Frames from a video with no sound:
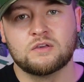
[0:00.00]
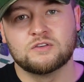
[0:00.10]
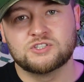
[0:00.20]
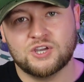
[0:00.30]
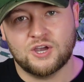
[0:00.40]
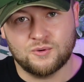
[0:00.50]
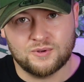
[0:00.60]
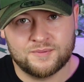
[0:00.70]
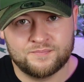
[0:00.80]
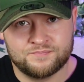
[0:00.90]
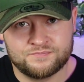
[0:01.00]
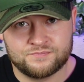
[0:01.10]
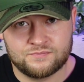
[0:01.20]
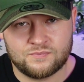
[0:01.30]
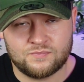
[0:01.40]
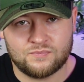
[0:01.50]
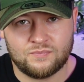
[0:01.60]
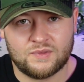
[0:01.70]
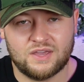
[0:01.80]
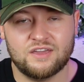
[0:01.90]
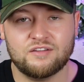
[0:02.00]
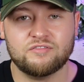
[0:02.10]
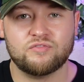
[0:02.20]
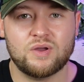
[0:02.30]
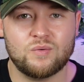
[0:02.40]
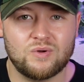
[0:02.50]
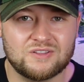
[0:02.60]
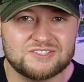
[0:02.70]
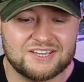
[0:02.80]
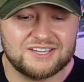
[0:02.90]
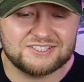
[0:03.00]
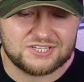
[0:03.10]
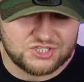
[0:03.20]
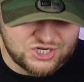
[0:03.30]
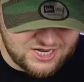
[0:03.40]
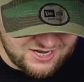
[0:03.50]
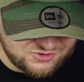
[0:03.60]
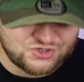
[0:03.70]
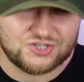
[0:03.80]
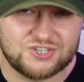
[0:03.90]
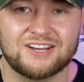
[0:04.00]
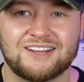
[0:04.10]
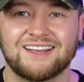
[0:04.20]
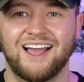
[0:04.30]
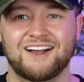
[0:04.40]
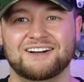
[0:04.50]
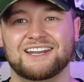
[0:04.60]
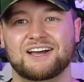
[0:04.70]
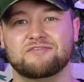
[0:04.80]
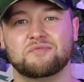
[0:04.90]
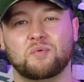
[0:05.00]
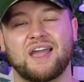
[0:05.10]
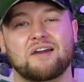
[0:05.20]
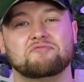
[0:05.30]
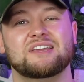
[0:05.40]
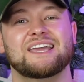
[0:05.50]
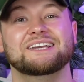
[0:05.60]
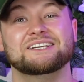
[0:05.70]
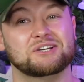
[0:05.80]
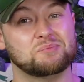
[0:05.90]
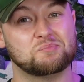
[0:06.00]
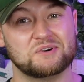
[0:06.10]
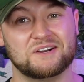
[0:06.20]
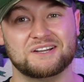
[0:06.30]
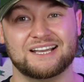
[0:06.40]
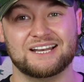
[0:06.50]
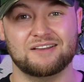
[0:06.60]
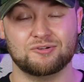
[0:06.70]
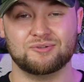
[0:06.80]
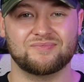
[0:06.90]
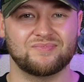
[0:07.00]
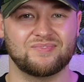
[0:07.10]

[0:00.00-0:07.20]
So, if we're wanting to change our life, we have to get in at a pranic level.